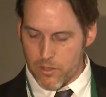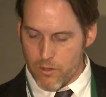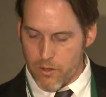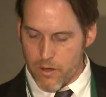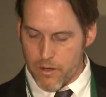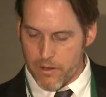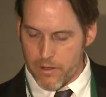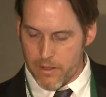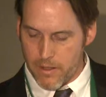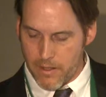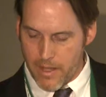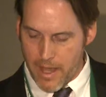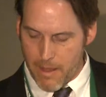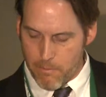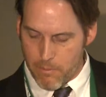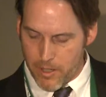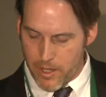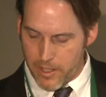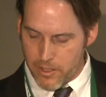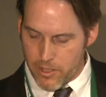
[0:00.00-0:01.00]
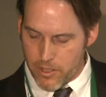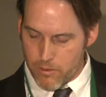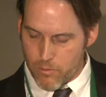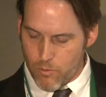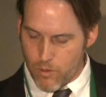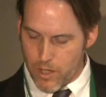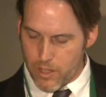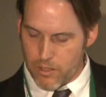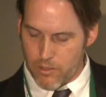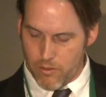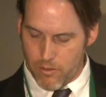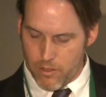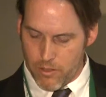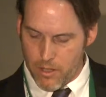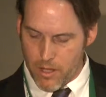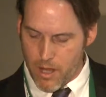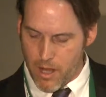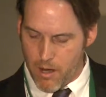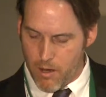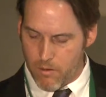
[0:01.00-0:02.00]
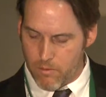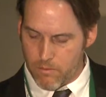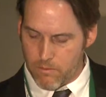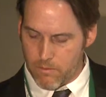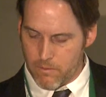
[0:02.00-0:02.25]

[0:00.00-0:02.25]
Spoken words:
longer than that, but I just want you to know